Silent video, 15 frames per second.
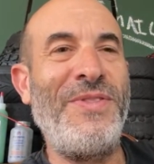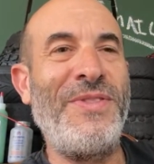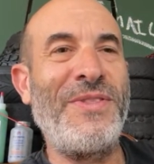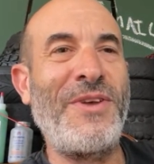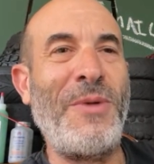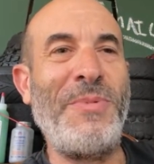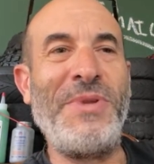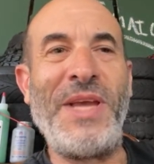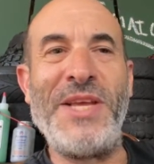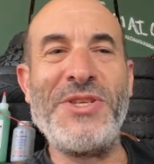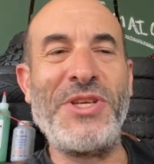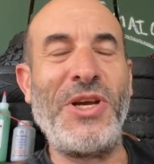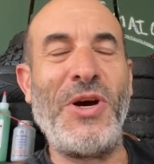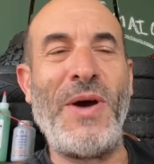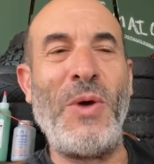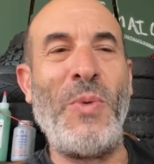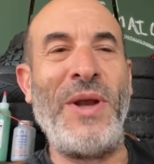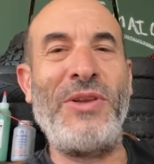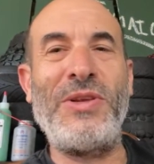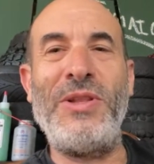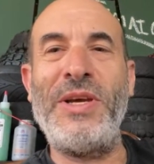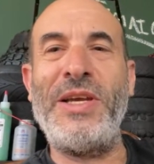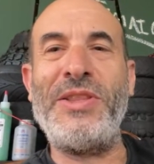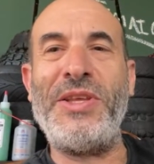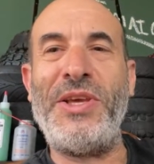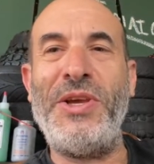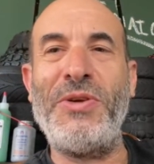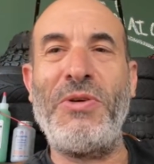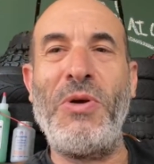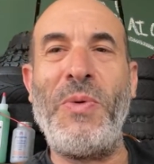couple days ago, I went to look at the
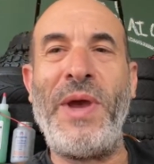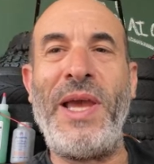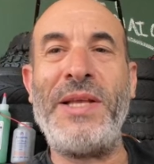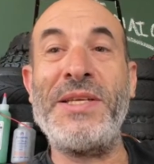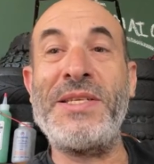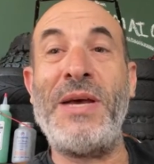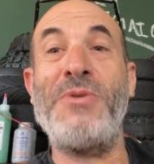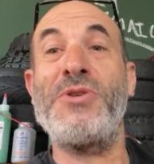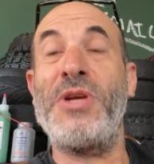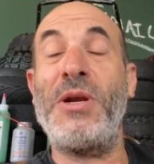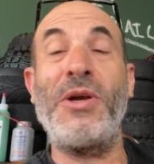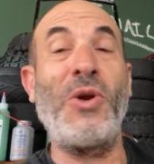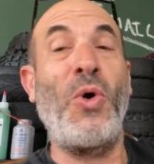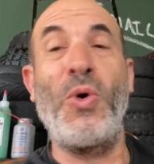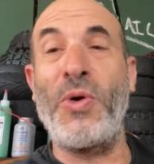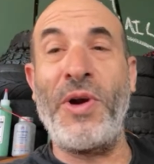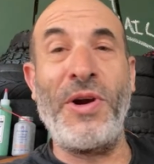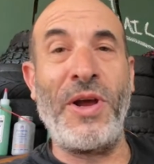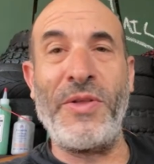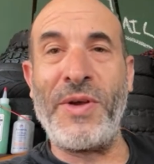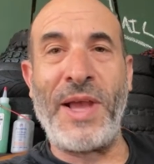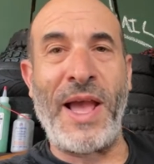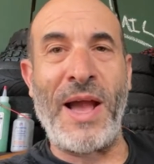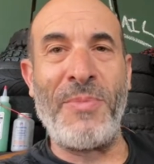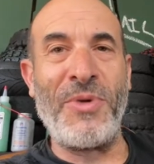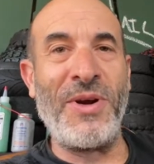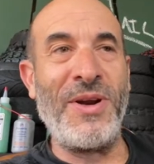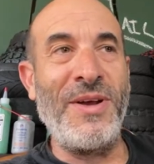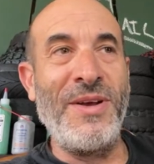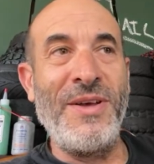Hero 8 because I was going to go order another
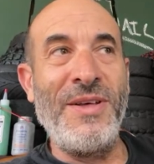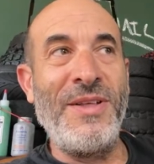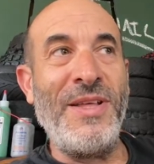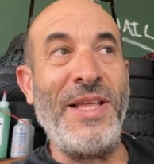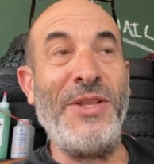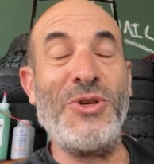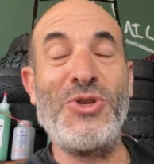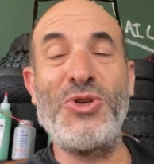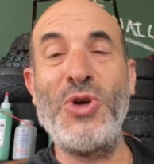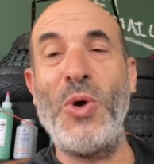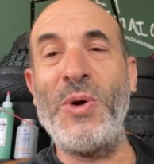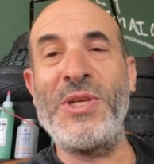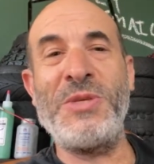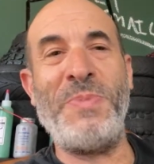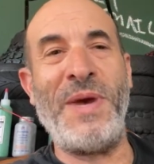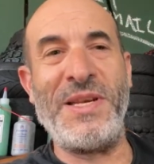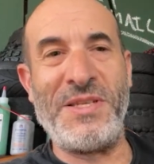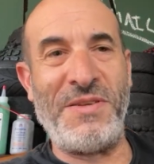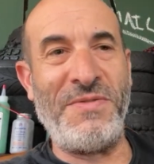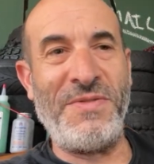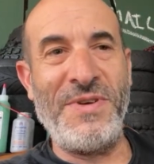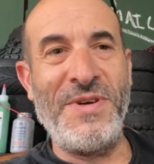camera, and they're so expensive.